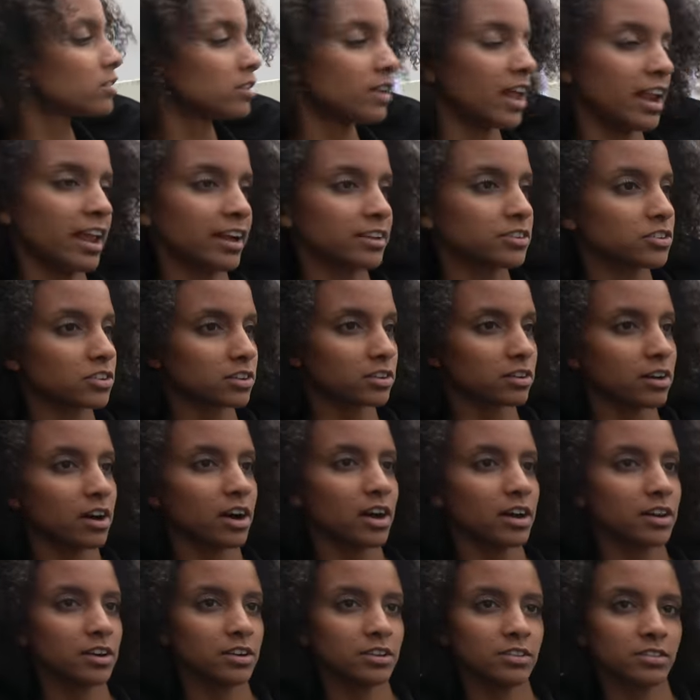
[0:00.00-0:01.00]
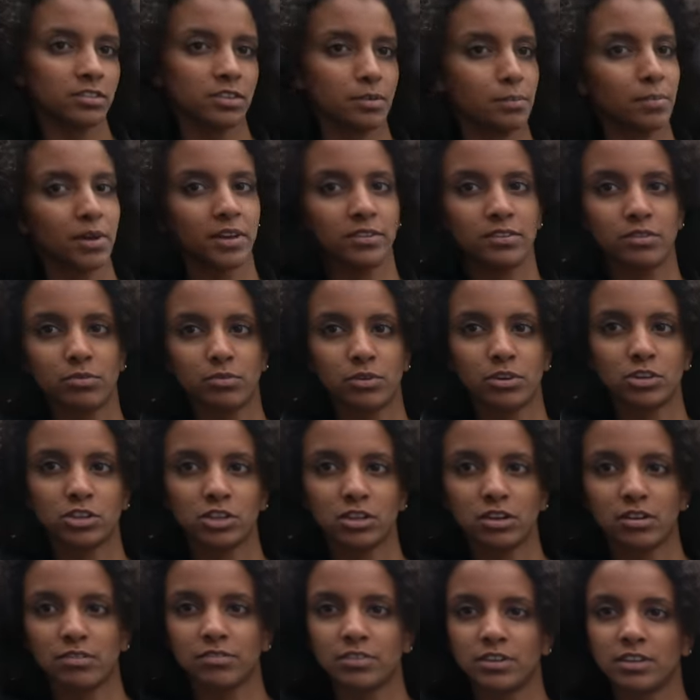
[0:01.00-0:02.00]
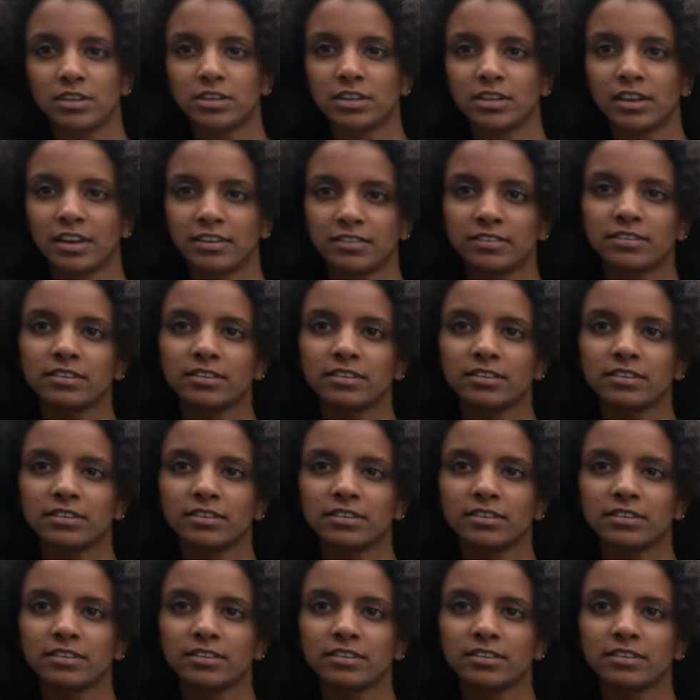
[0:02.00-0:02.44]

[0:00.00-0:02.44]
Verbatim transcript: electric car is the best version of it yes